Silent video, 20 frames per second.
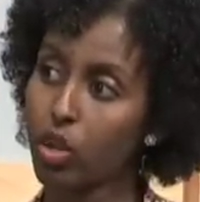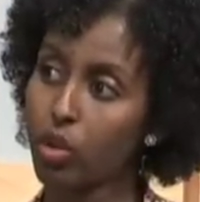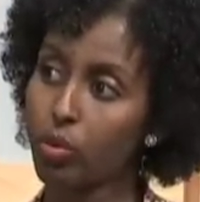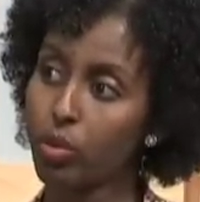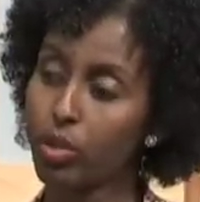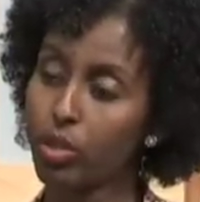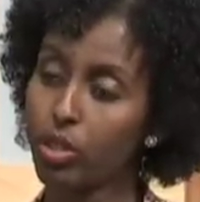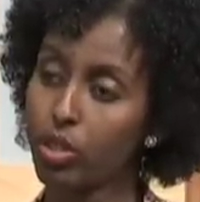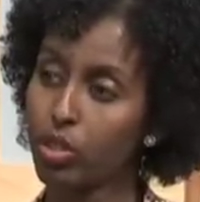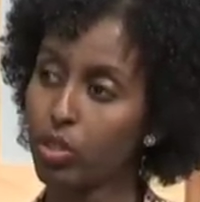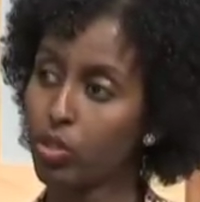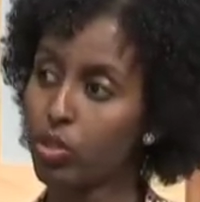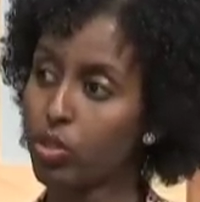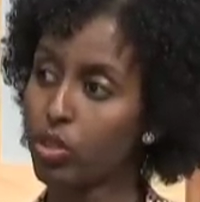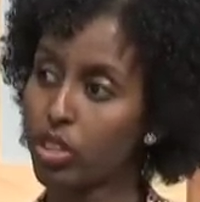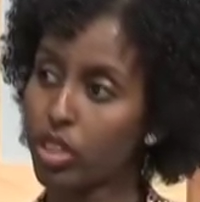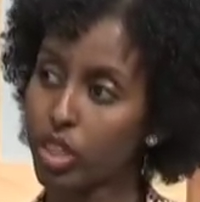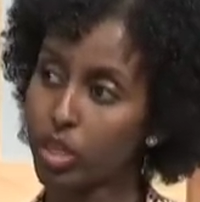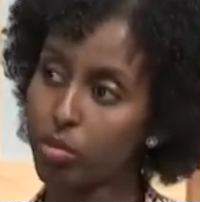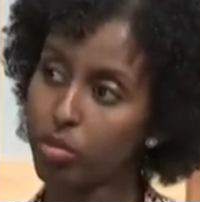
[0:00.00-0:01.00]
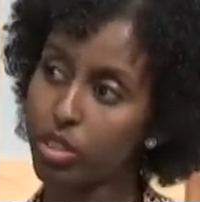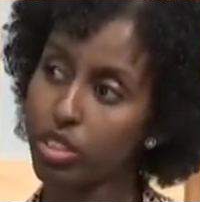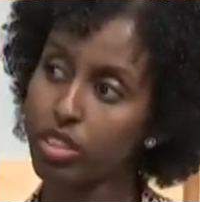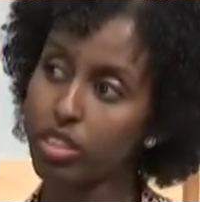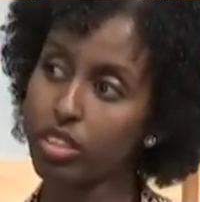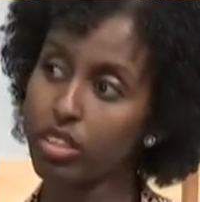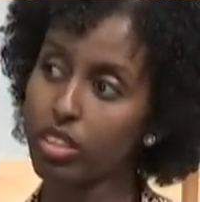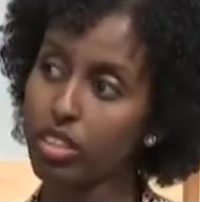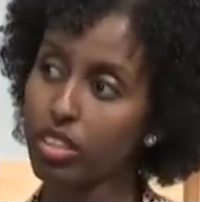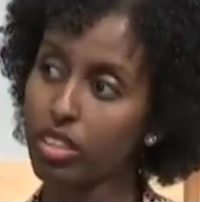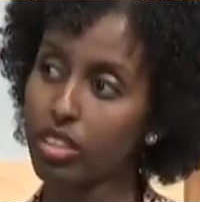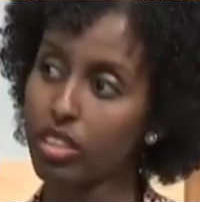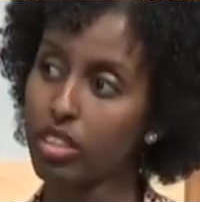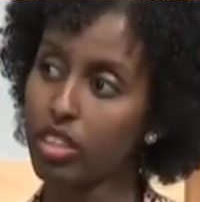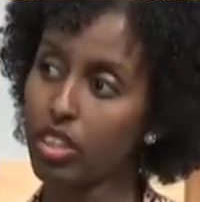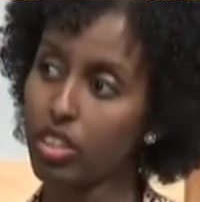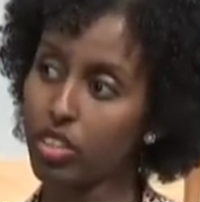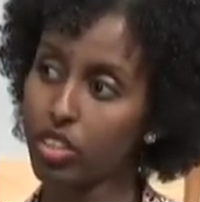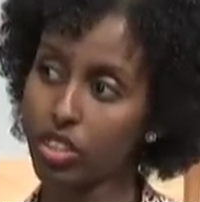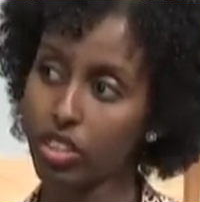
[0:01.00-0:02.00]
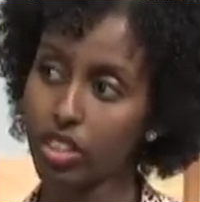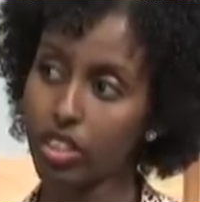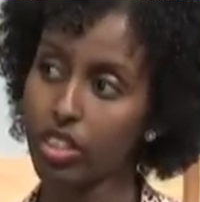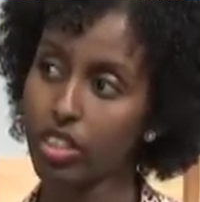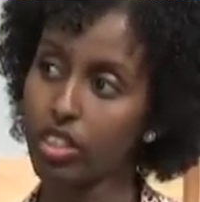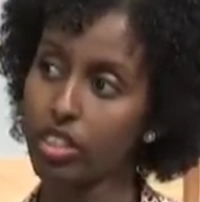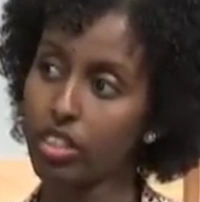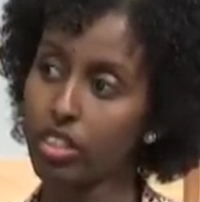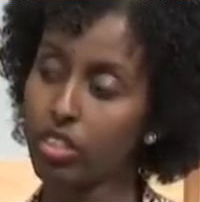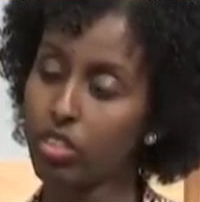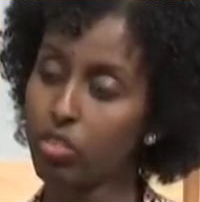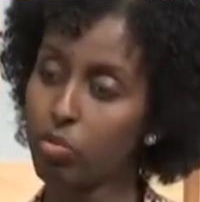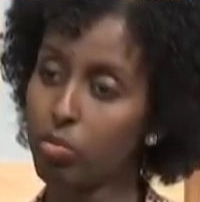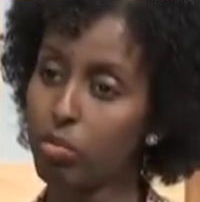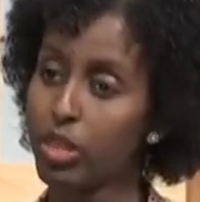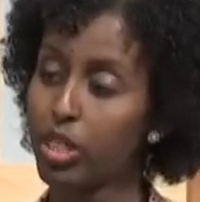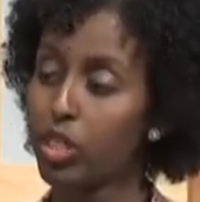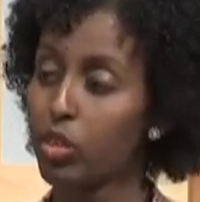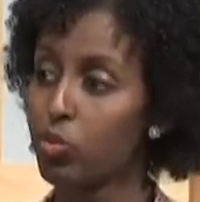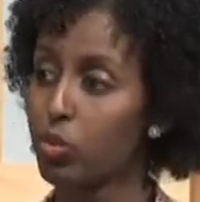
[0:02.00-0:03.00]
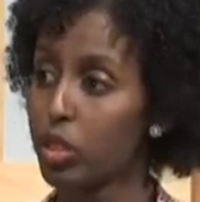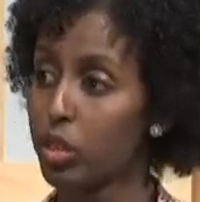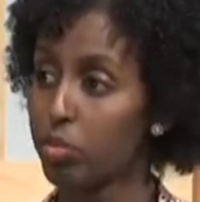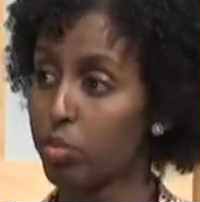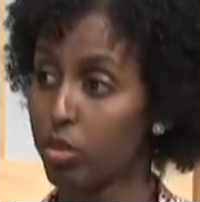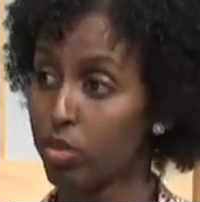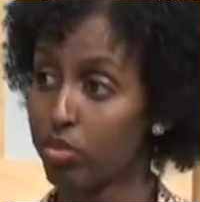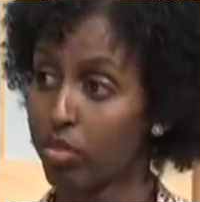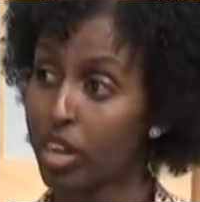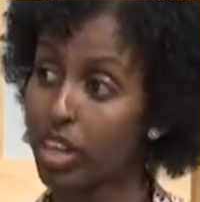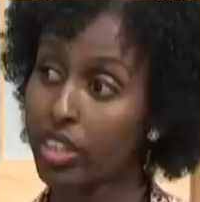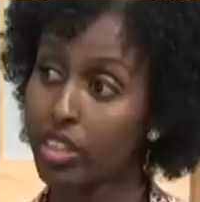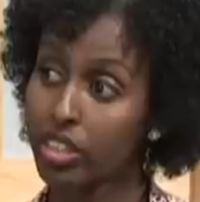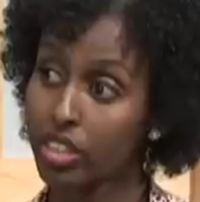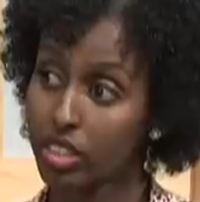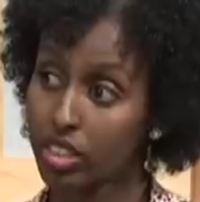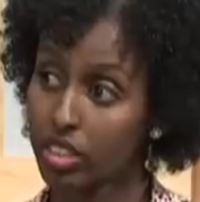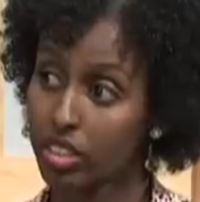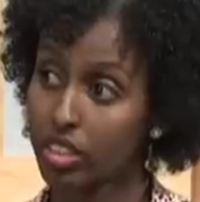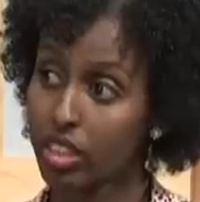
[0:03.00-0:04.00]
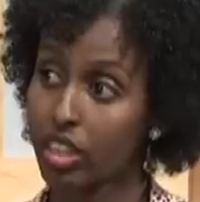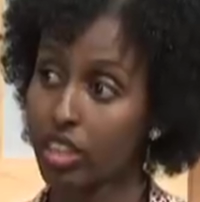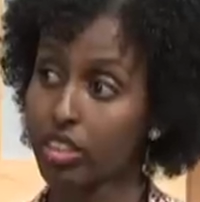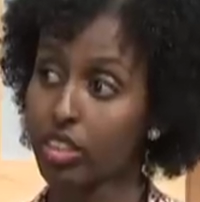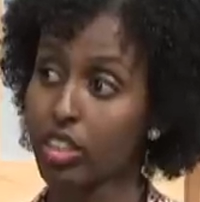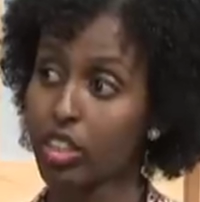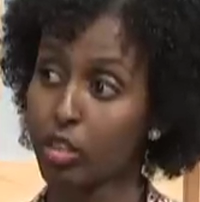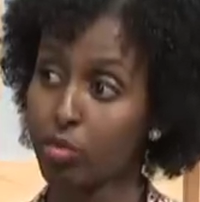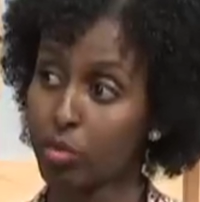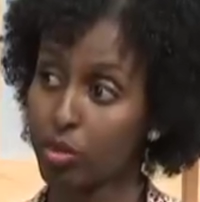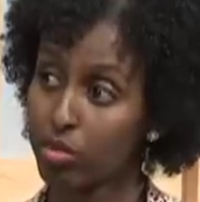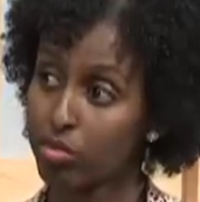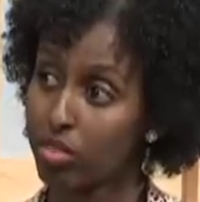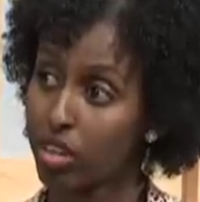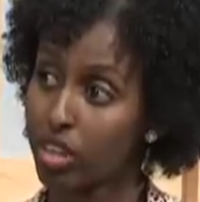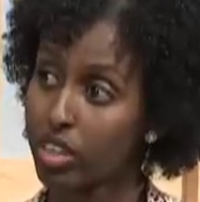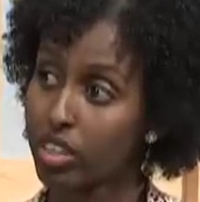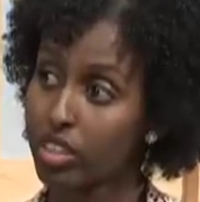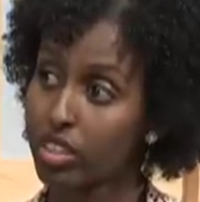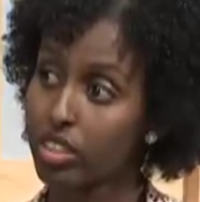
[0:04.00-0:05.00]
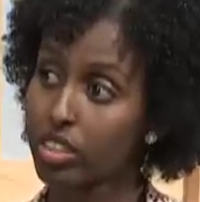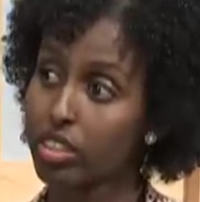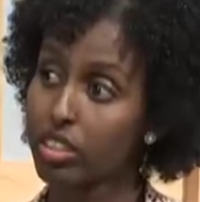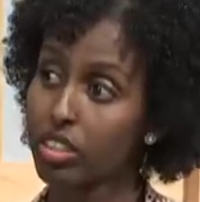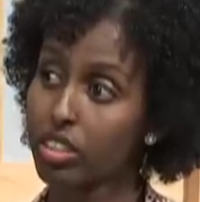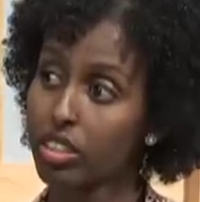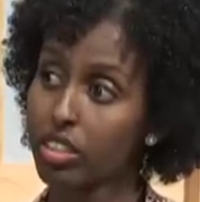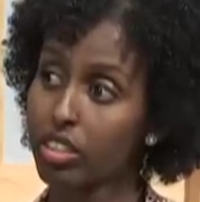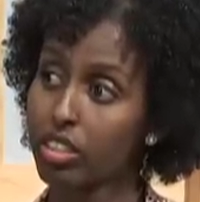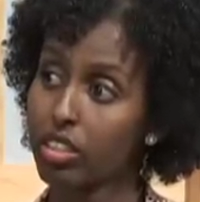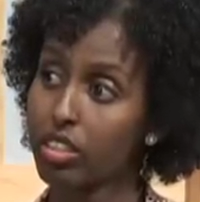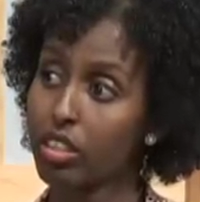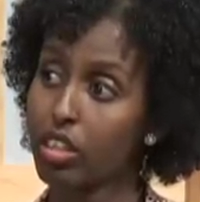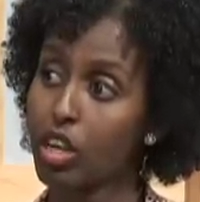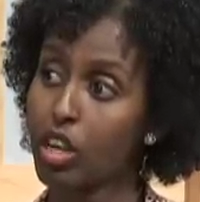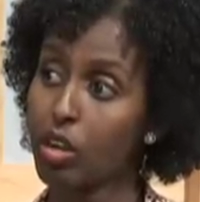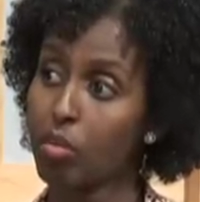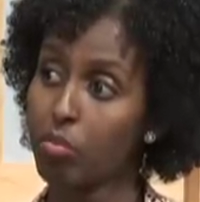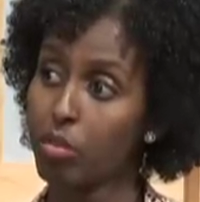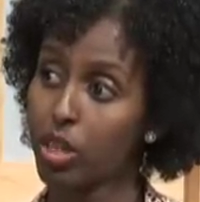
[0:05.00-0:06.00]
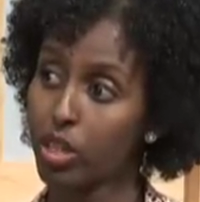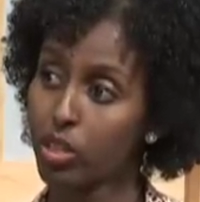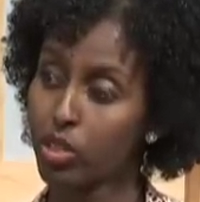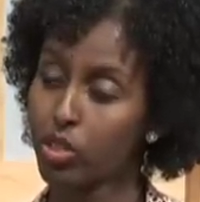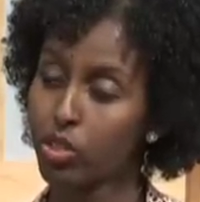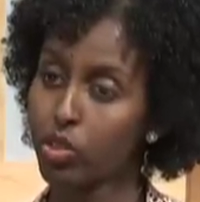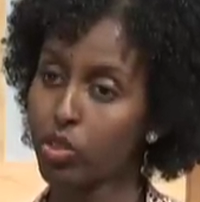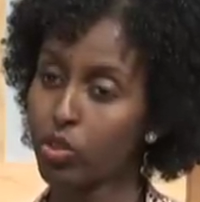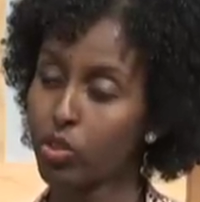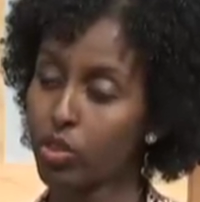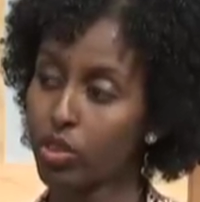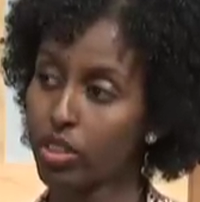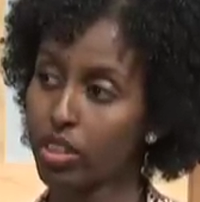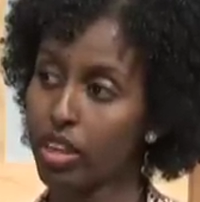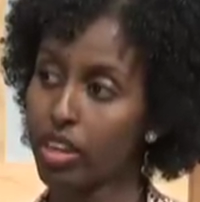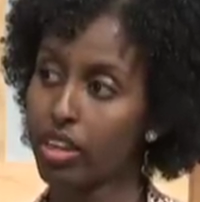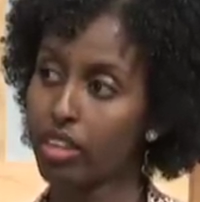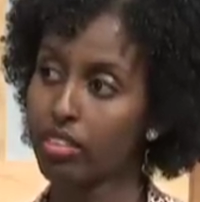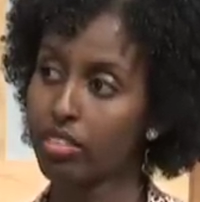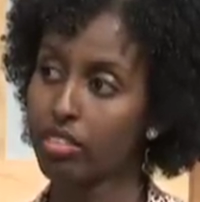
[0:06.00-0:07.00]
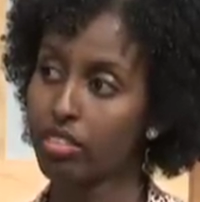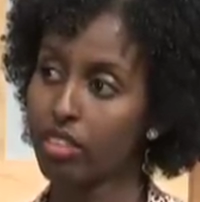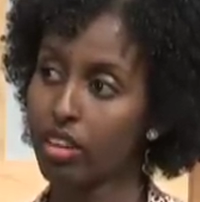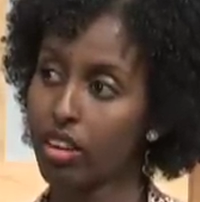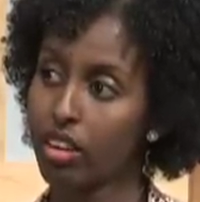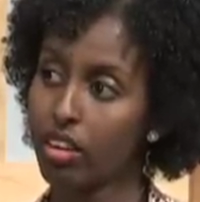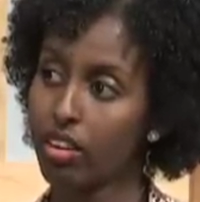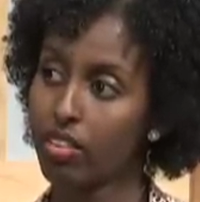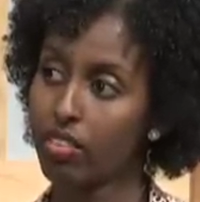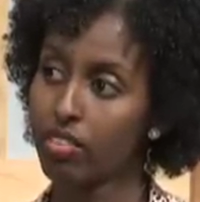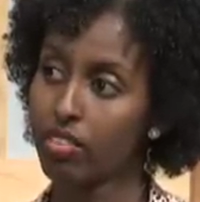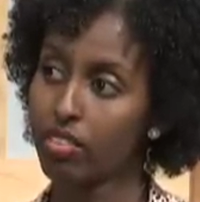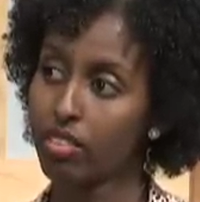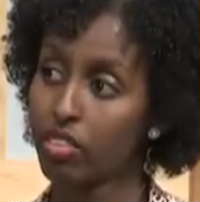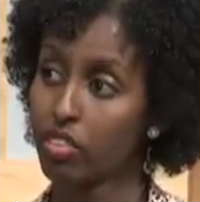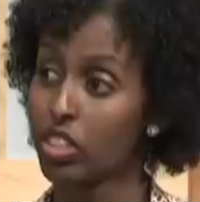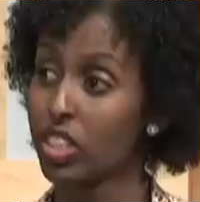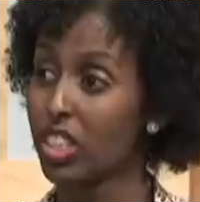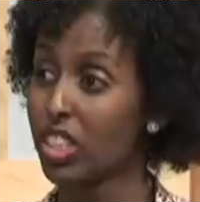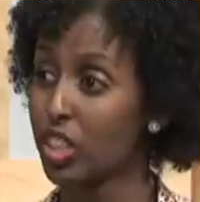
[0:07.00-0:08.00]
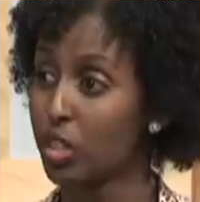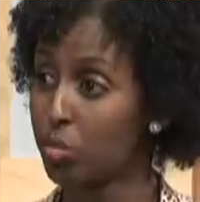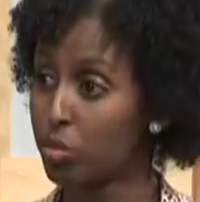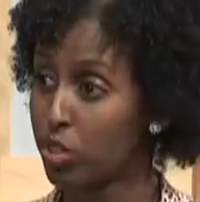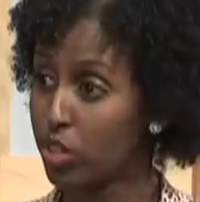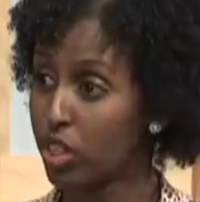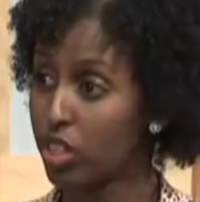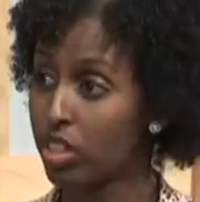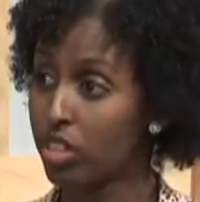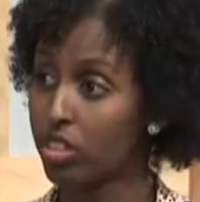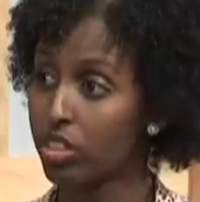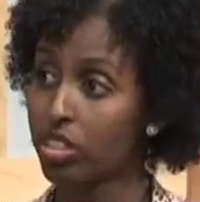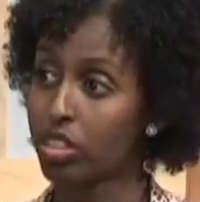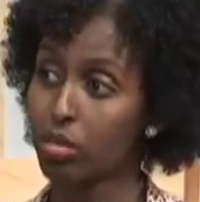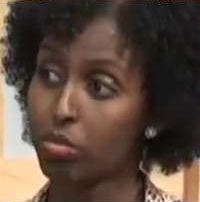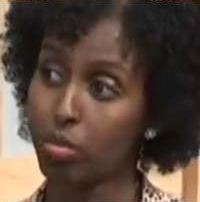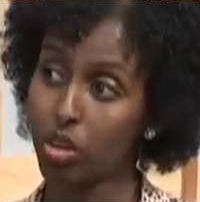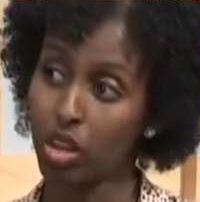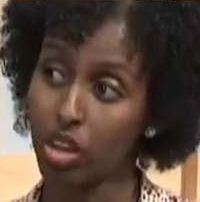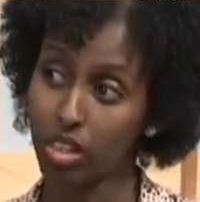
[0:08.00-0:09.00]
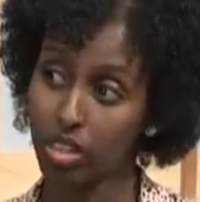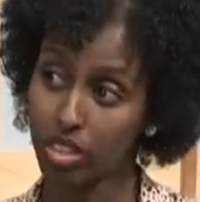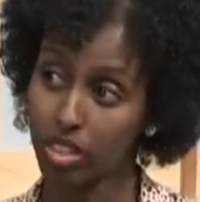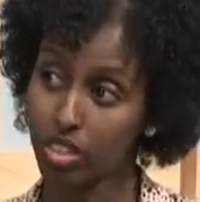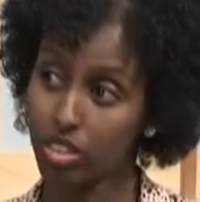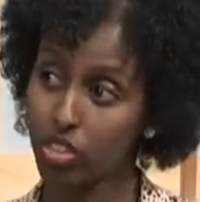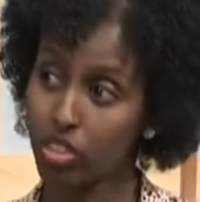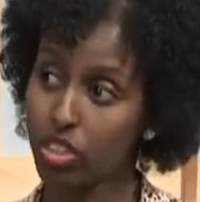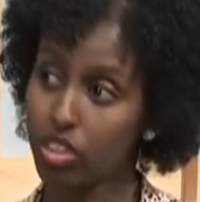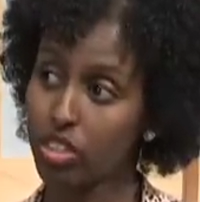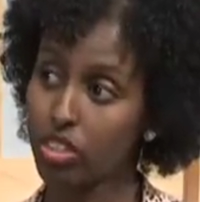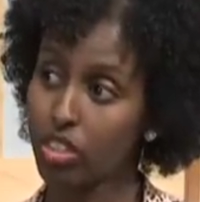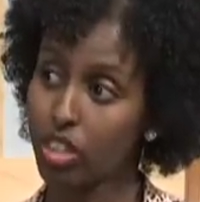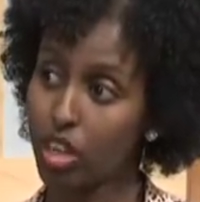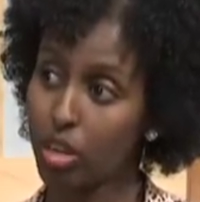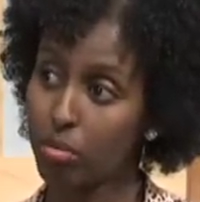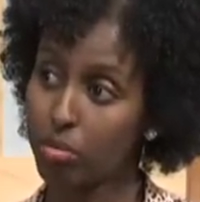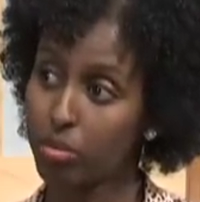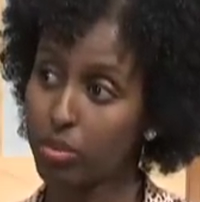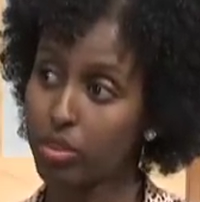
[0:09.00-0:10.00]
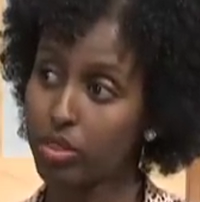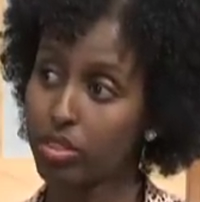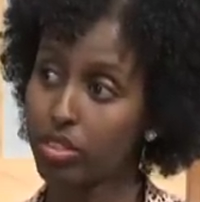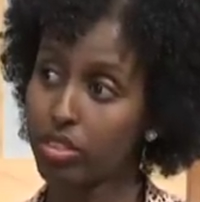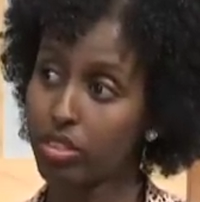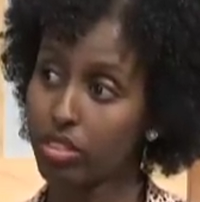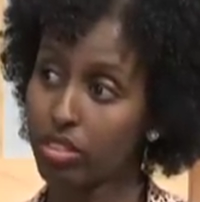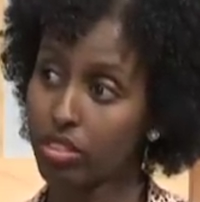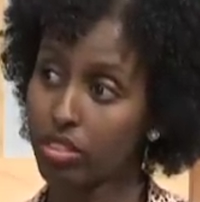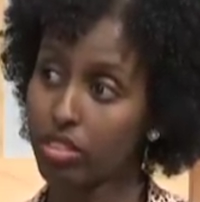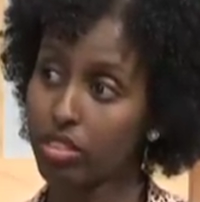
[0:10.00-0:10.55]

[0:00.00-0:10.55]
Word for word: going into the community, educating, meeting with providers, healthcare providers, and making sure that uh, system change and policy change happens. So